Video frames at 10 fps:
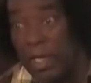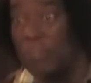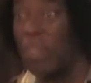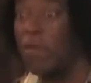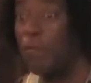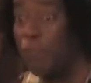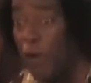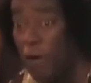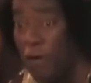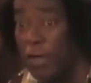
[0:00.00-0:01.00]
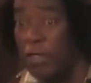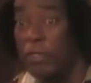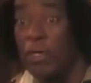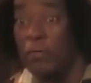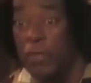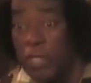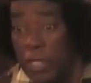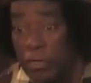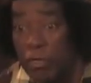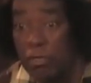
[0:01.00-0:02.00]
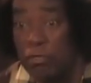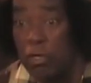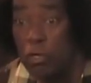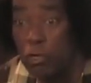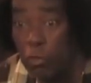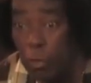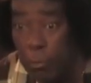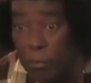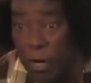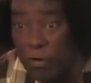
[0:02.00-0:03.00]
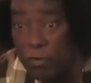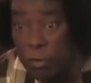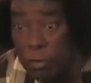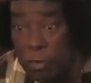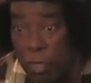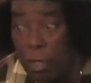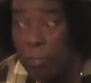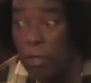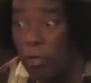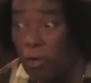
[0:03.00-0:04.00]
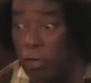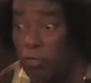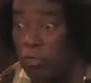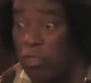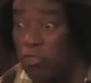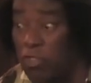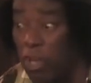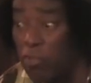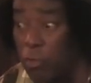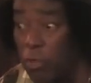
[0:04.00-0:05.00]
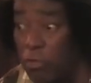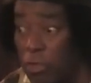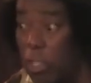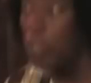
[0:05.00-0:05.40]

It's a foreign religious corporation belonging to the Jesuits.